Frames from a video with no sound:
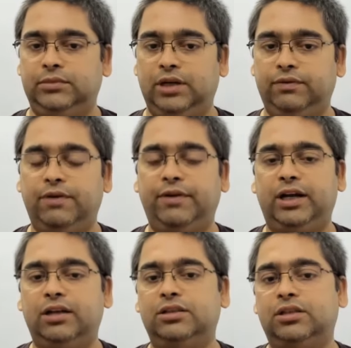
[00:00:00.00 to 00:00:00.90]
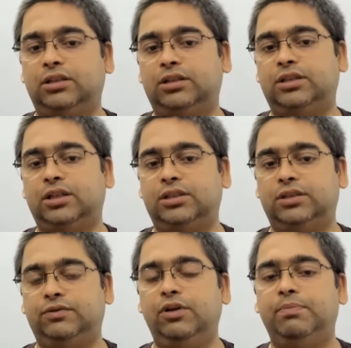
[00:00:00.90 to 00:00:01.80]
If the vehicle is
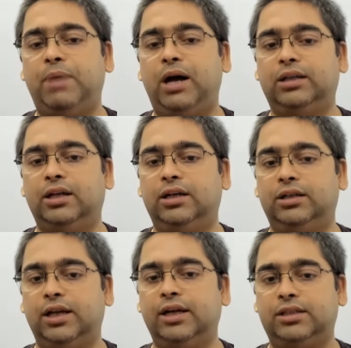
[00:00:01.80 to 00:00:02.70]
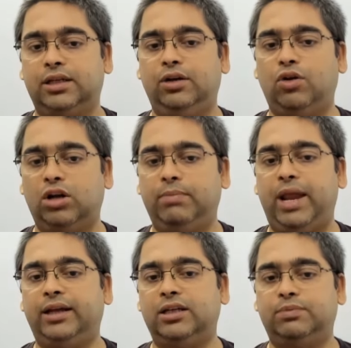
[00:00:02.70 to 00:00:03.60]
successfully parked, then it gets a
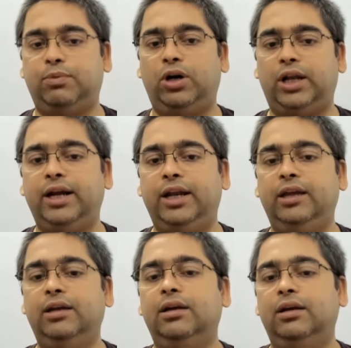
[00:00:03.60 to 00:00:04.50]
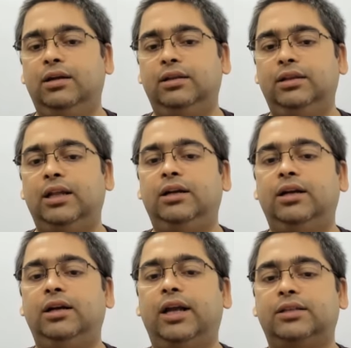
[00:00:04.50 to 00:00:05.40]
non-blank spot ID. Then it
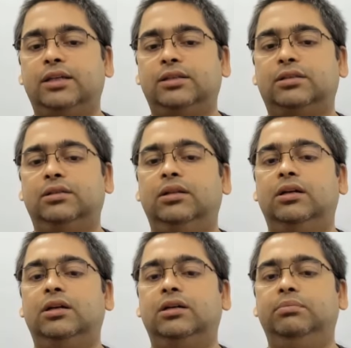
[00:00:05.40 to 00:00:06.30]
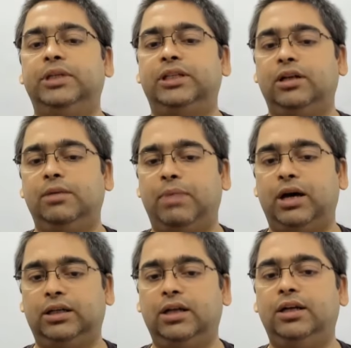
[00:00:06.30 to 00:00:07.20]
indexes the basically
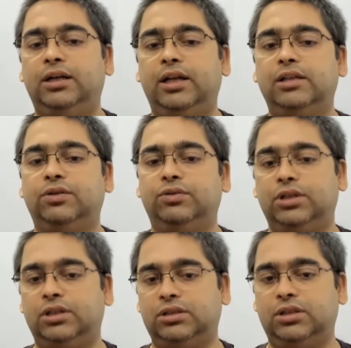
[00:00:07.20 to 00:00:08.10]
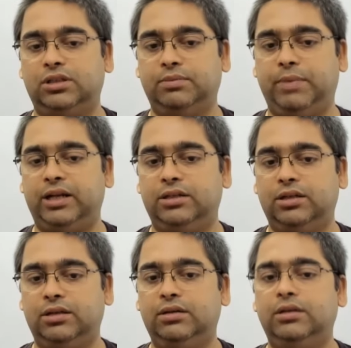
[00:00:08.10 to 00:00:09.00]
parking details using the search manager
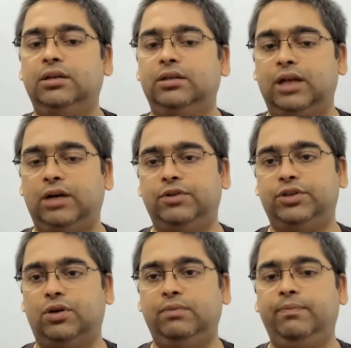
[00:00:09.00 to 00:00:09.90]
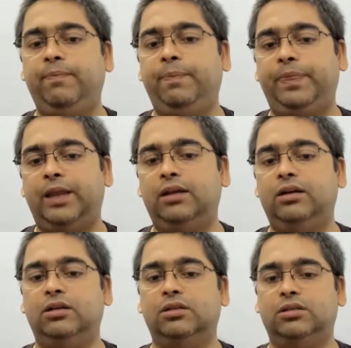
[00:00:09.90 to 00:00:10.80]
that we saw and
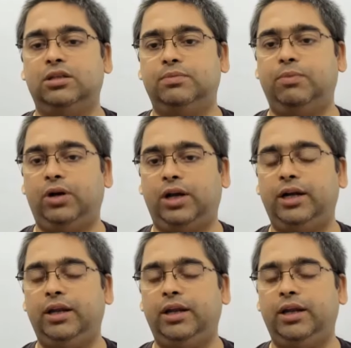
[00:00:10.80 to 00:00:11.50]
returns the spot ID.